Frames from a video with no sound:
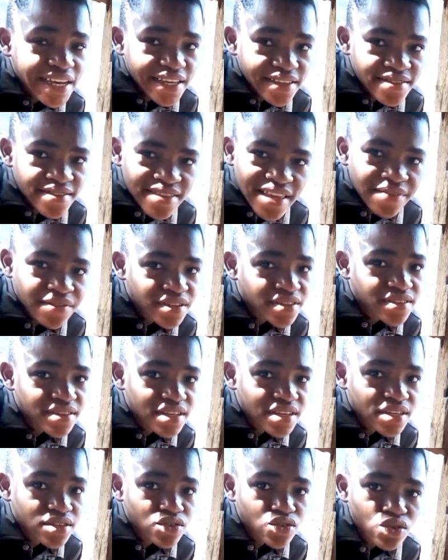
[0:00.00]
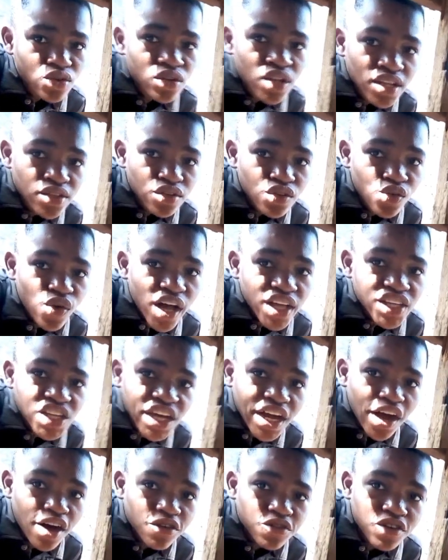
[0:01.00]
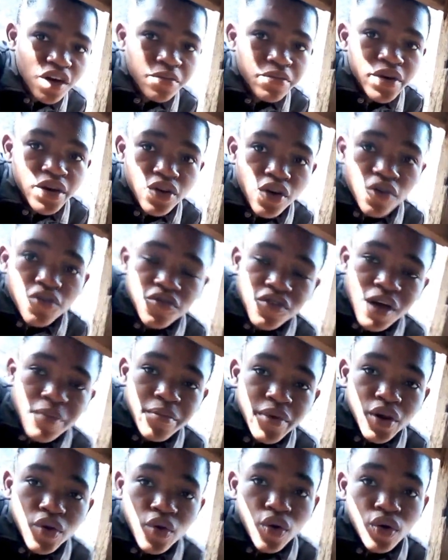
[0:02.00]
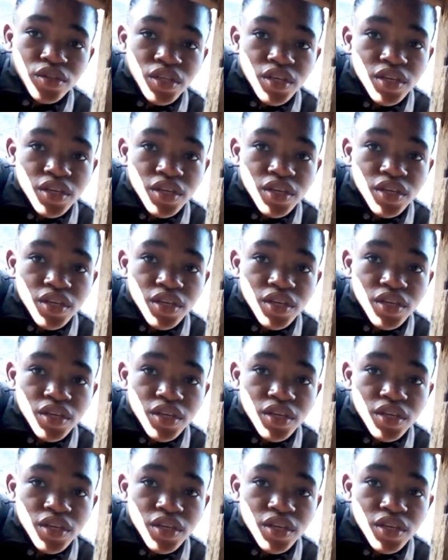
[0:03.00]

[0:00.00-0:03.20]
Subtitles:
17. So let us go and check our farm record. Farm record